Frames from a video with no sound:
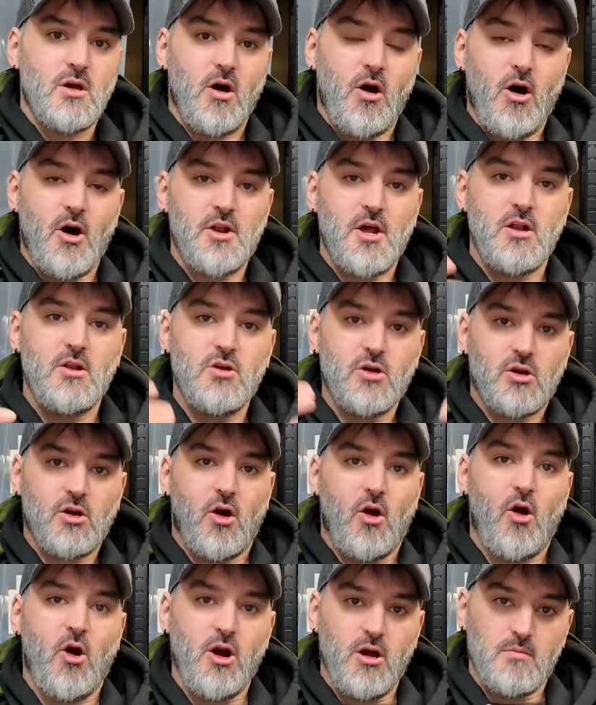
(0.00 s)
I don't look
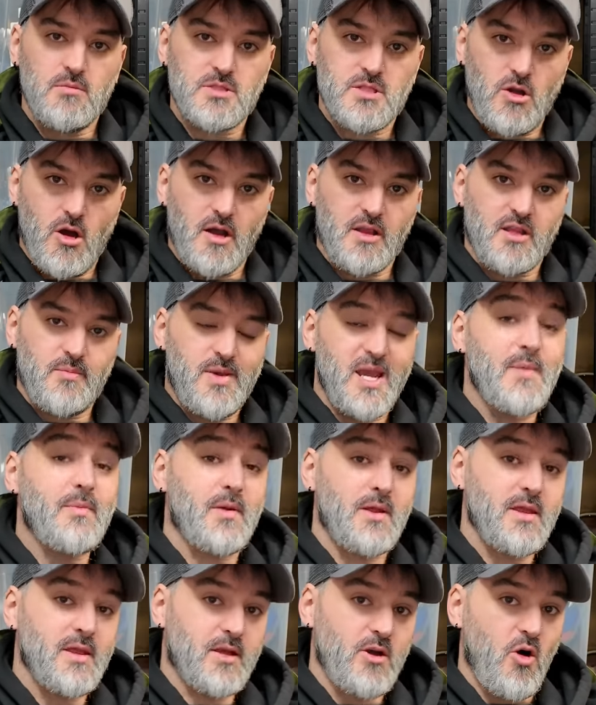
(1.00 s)
at items like the
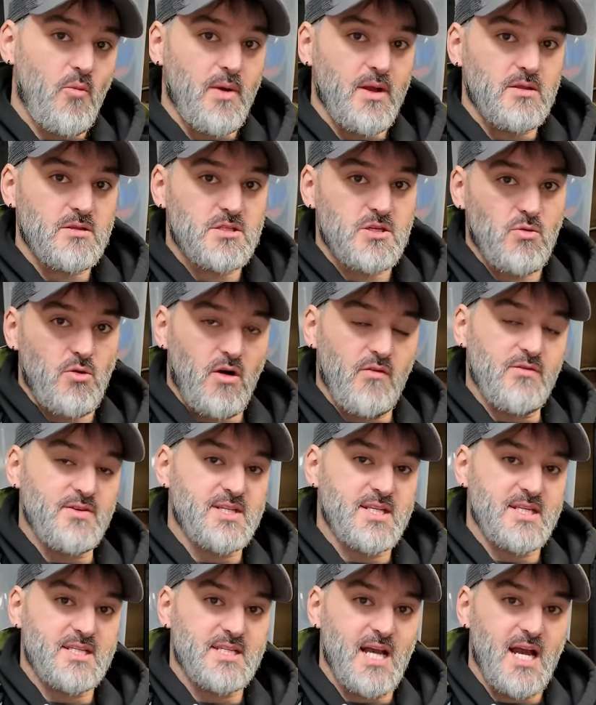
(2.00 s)
people in the comments who are
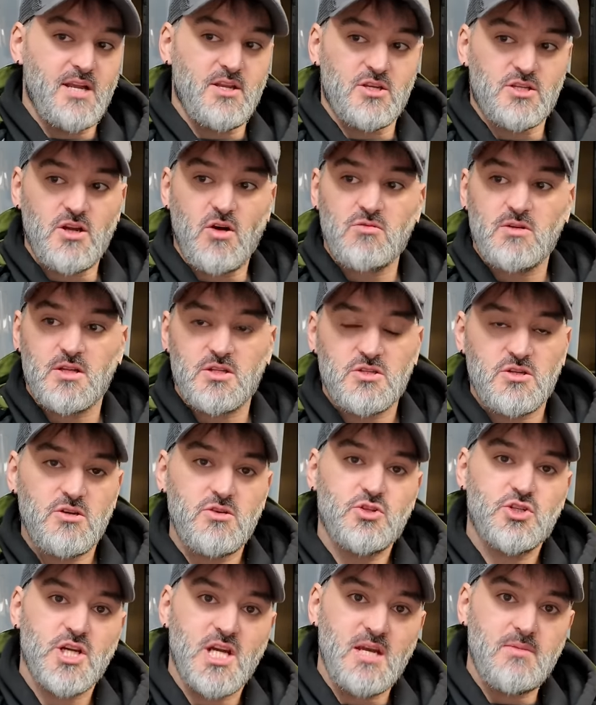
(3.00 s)
obviously saying, you sold it
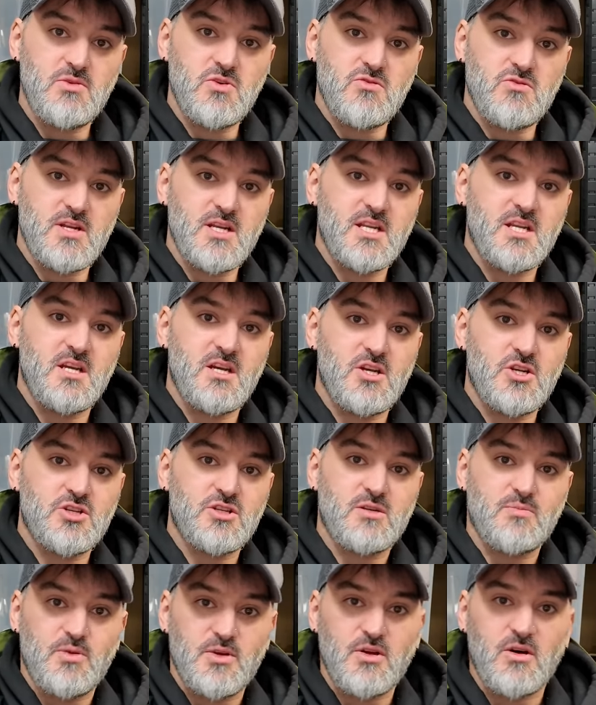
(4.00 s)
too cheap, you're an idiot, you
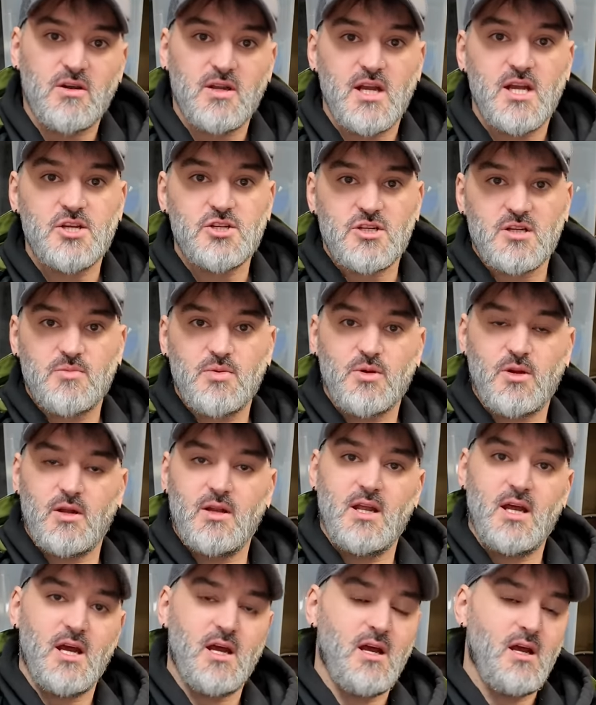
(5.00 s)
should have put it on here, you should have put it
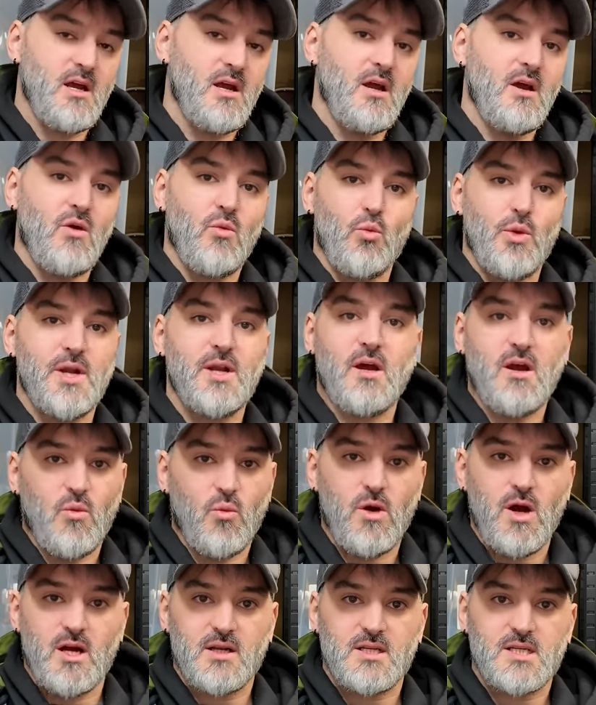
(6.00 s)
on there. We don't
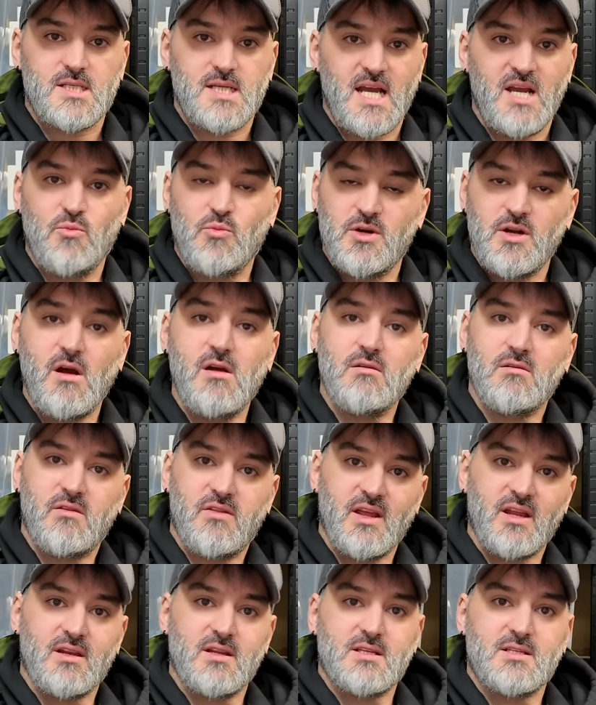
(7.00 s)
work the same, we don't
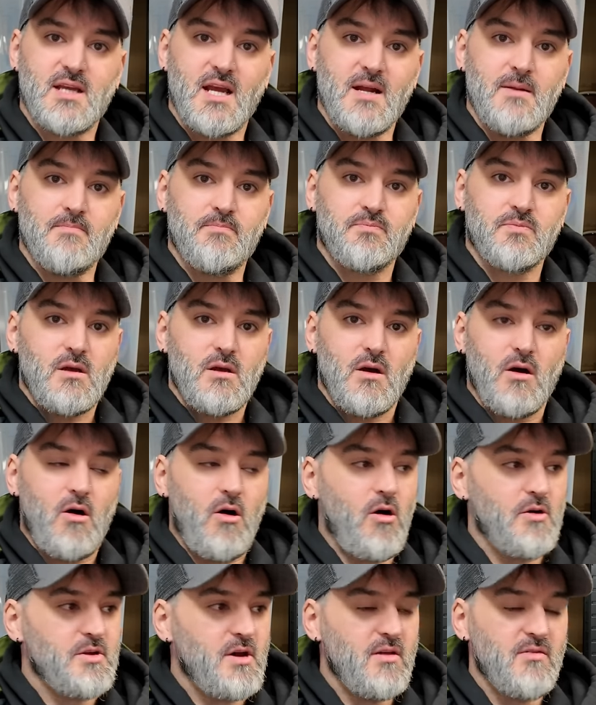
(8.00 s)
think the same.
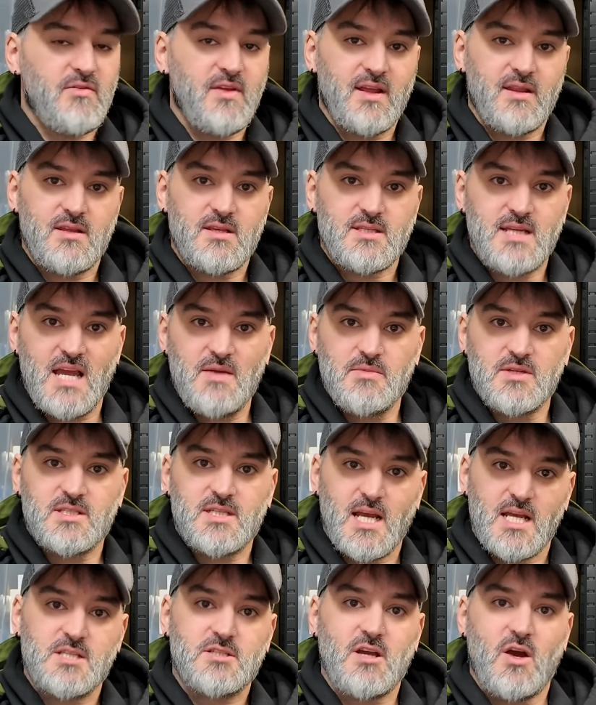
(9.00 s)
I don't think the same as
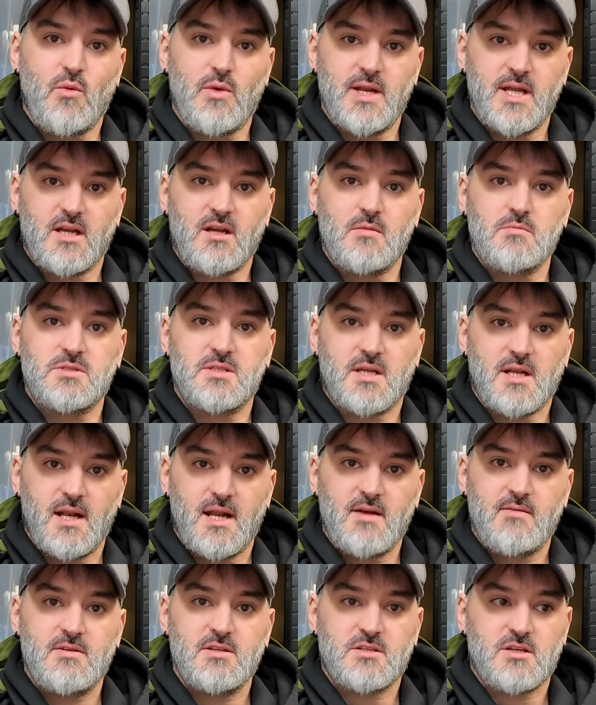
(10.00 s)
Tesco when it comes to
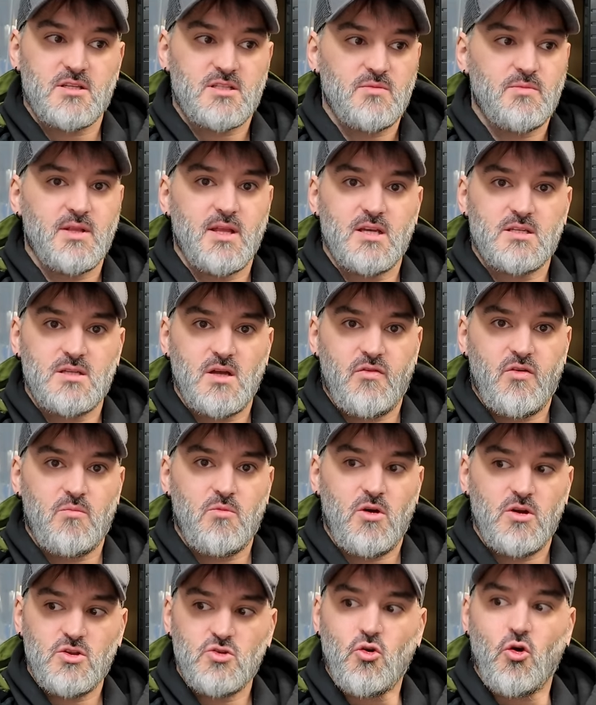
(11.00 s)
clearance, because some of their stuff, I'm
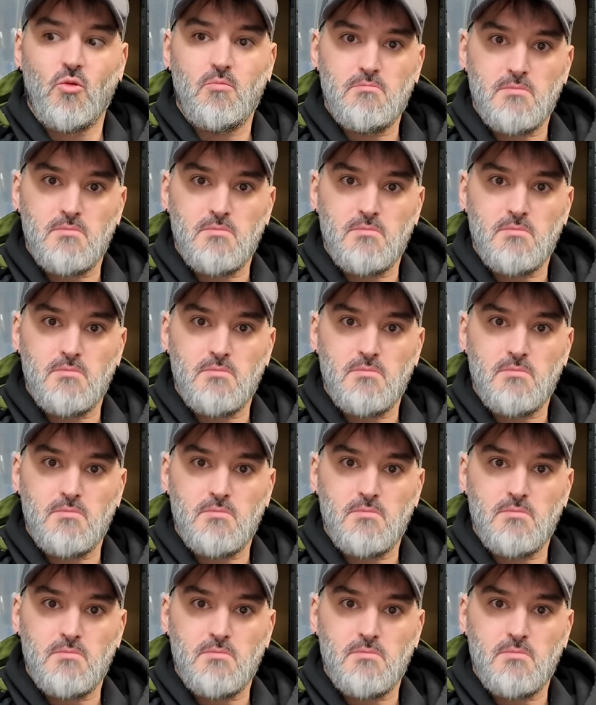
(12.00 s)
like, you're